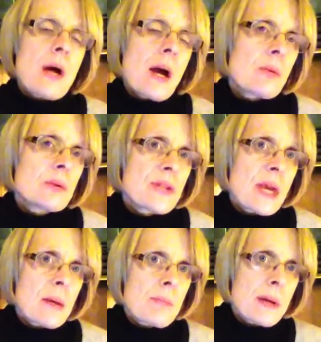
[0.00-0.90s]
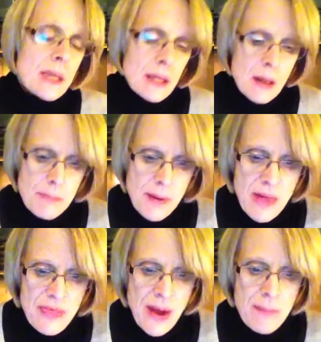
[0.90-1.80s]
I will pick it up
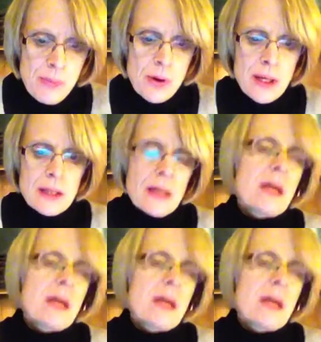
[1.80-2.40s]
at that point.